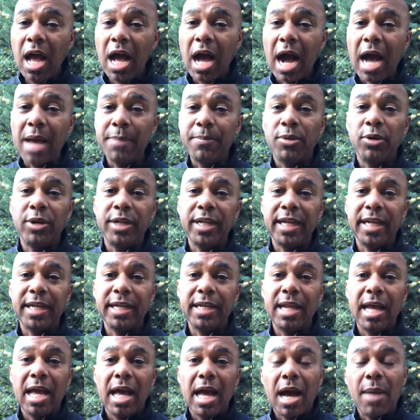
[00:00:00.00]
I put
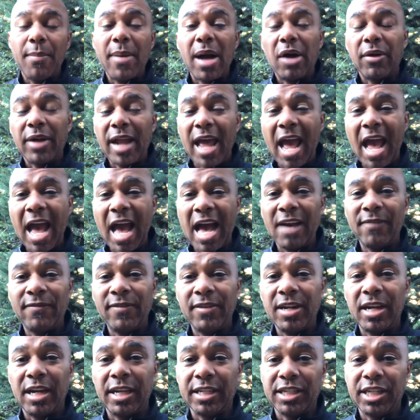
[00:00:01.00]
in about half
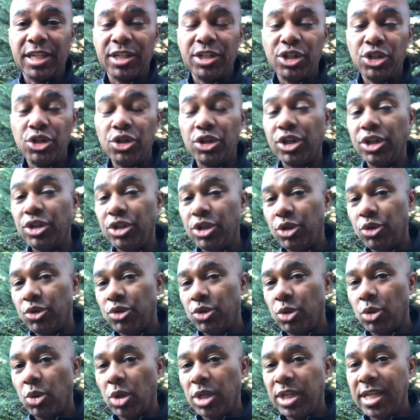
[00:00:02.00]
an onion. You can
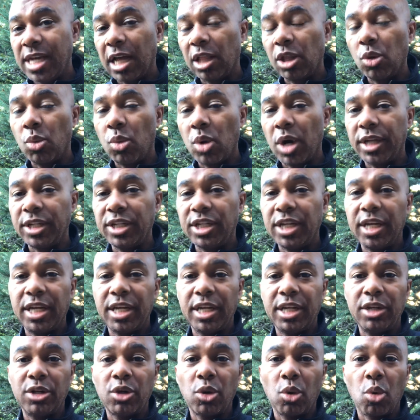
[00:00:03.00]
use yellow
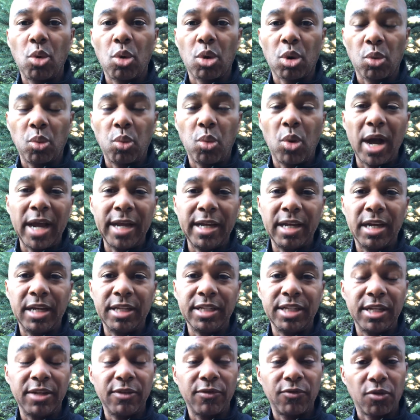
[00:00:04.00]
onion or white
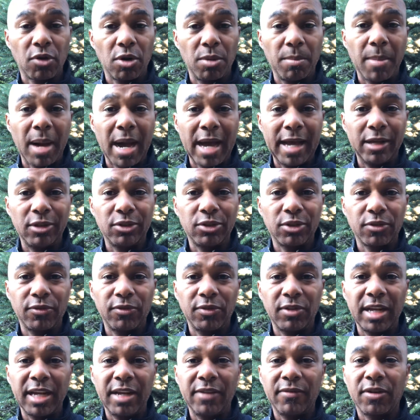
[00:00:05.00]
onion for a milder
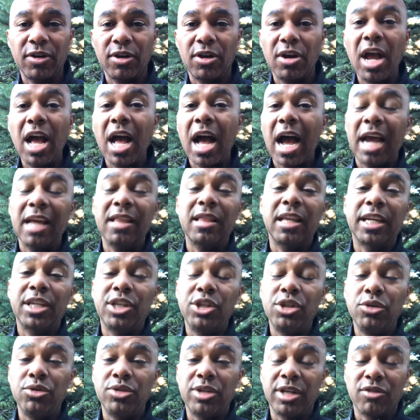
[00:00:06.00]
flavor. I
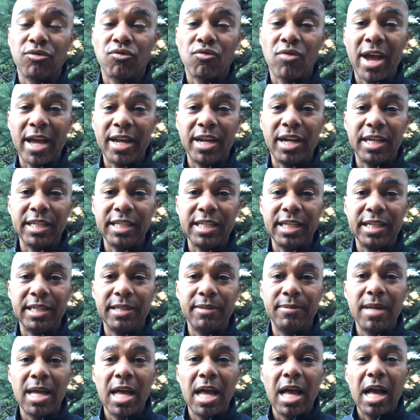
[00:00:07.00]
like using red
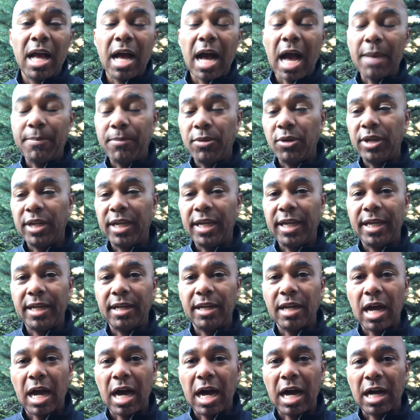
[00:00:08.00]
onion. I put
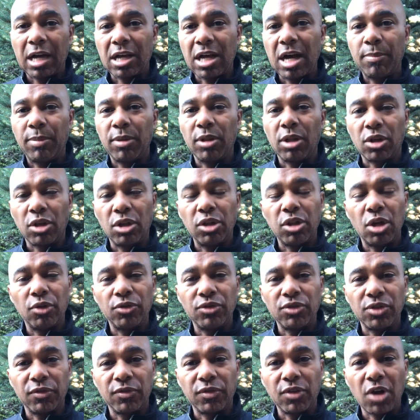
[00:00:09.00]
in a couple of
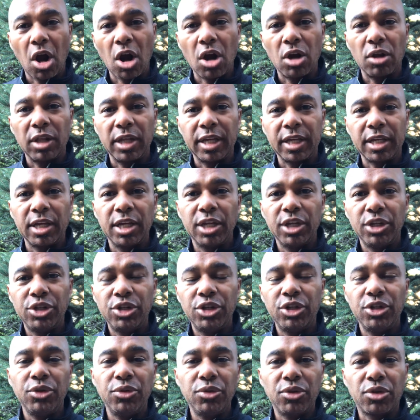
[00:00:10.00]
cloves of garlic,
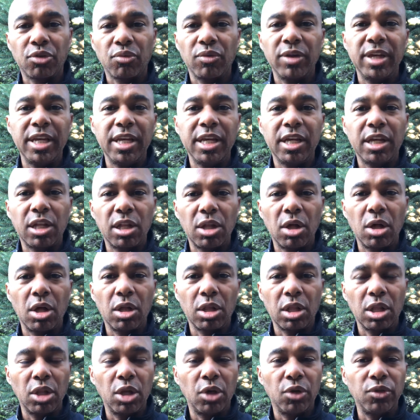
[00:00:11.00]
two, three cl-
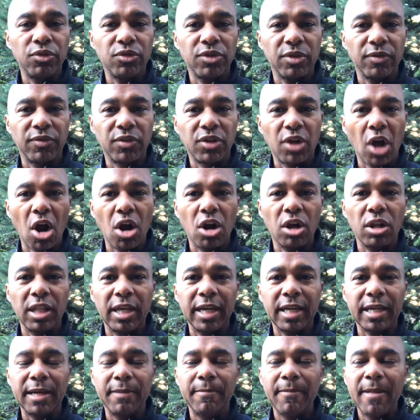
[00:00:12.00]
cloves of
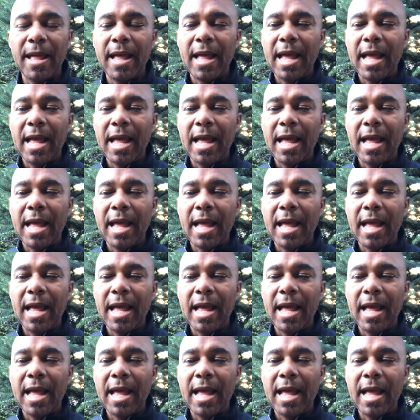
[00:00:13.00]
garlic,